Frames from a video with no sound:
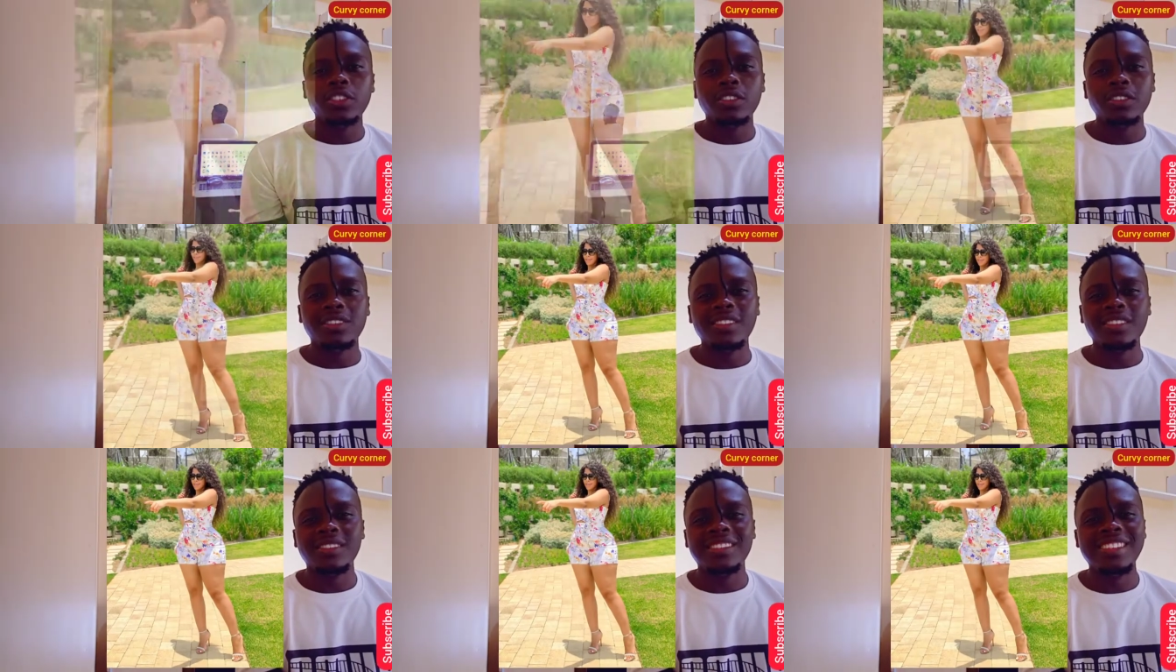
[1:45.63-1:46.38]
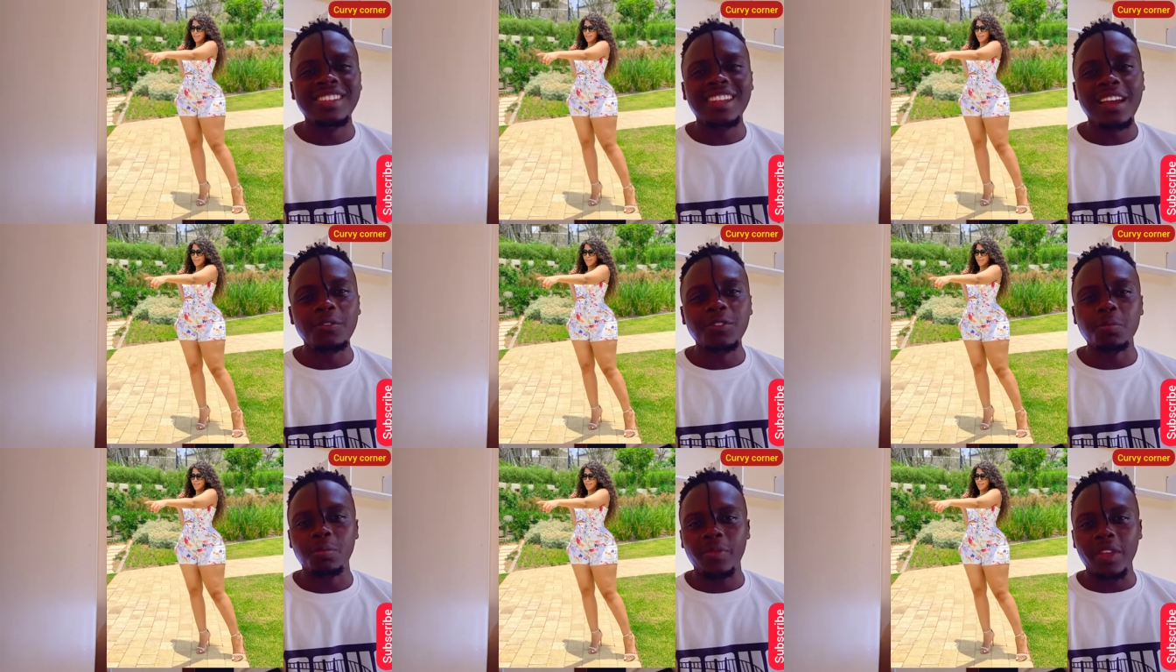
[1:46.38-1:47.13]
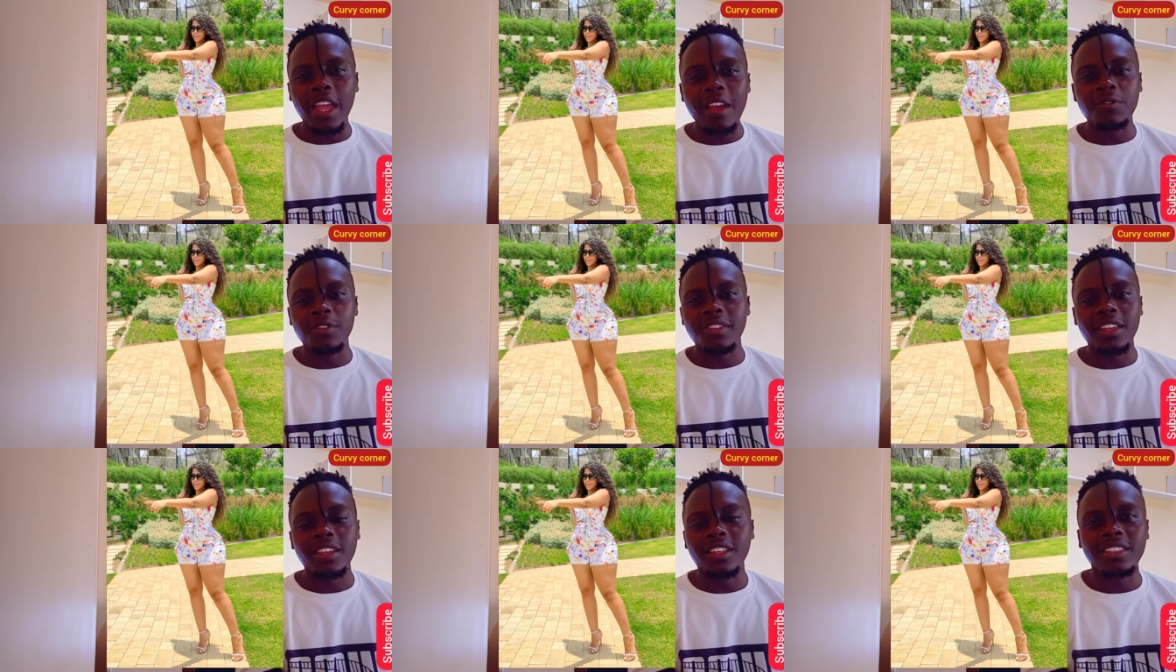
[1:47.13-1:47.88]
she she loves everything
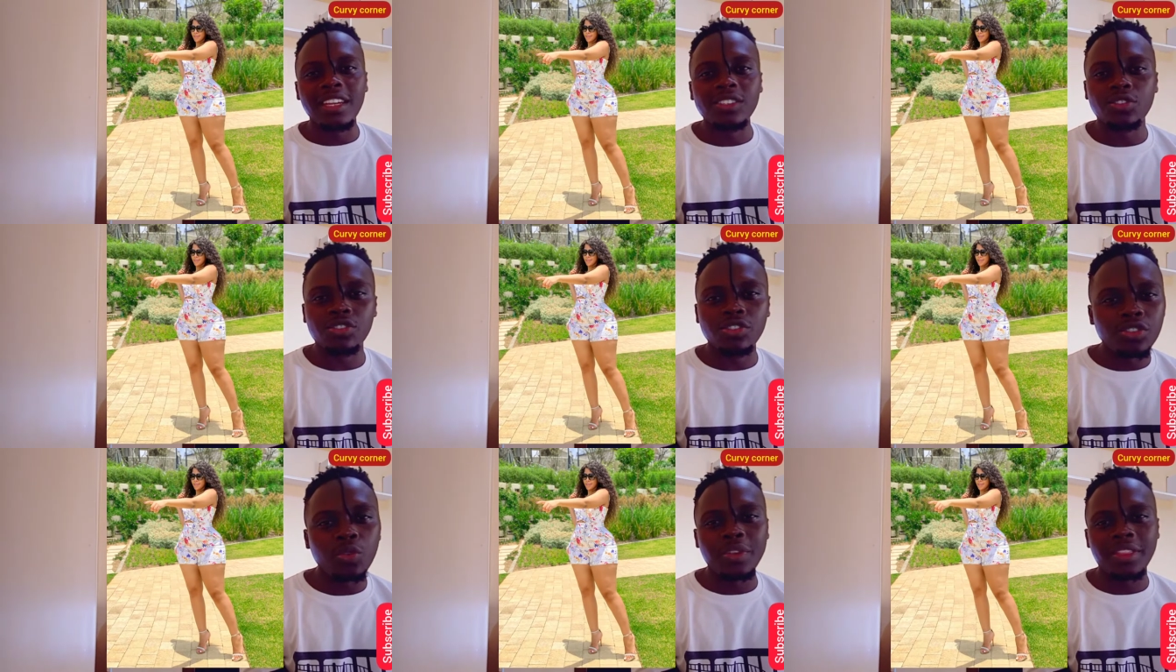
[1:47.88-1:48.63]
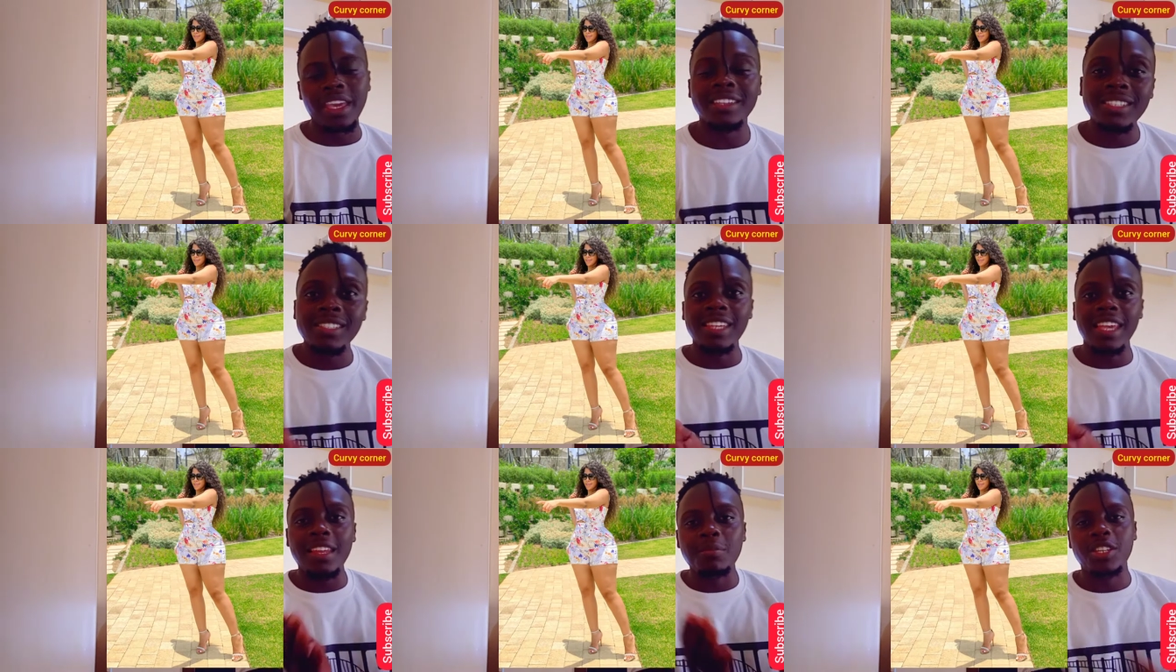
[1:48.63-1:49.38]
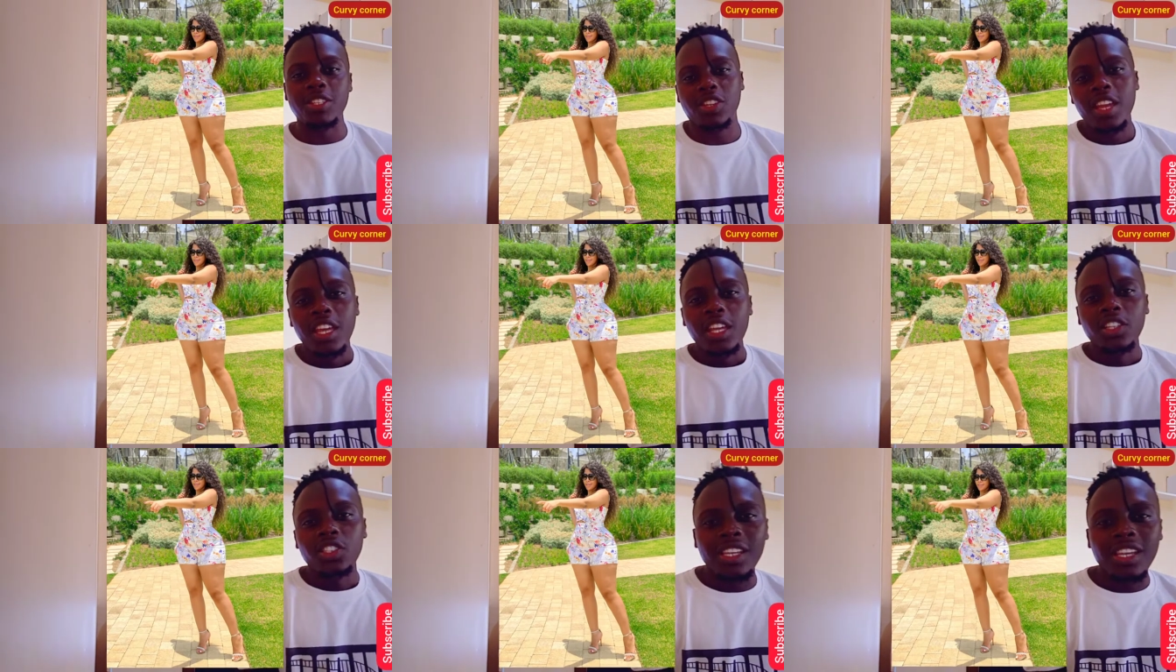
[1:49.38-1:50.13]
that has to do with entertainment. She
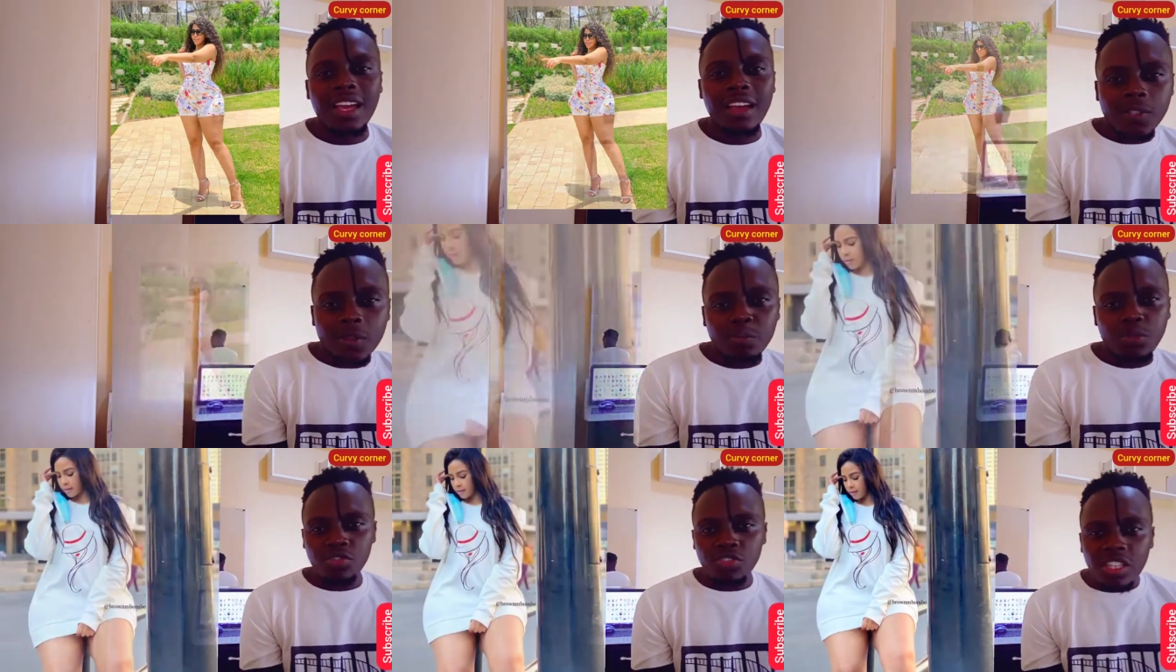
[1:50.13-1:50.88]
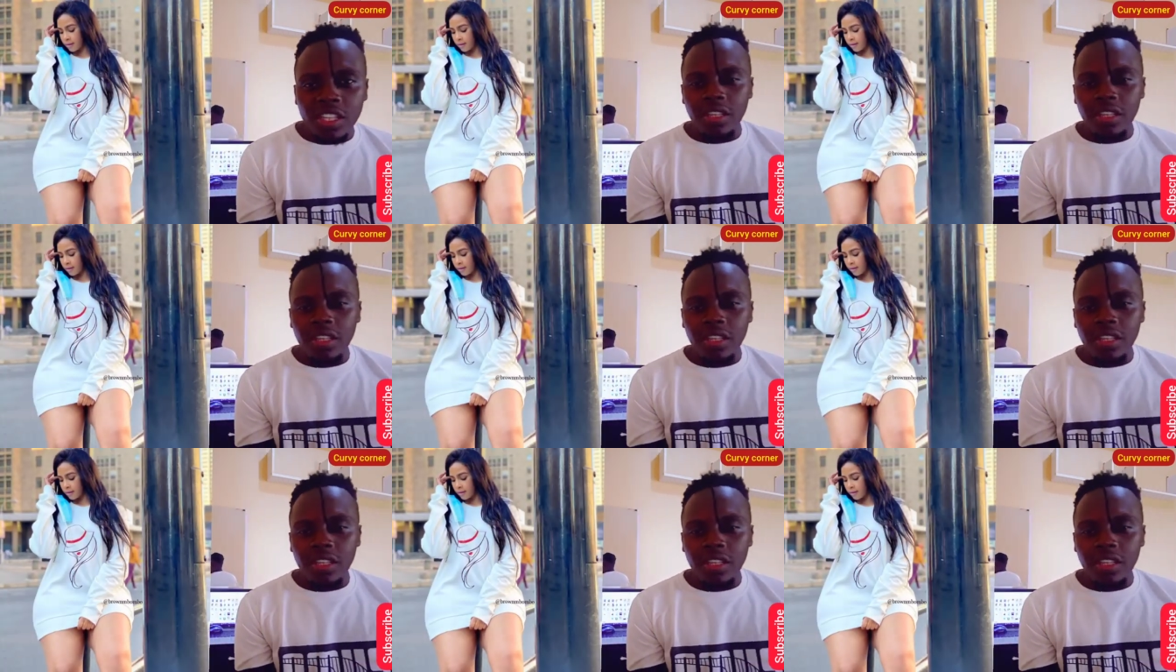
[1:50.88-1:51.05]
loves music.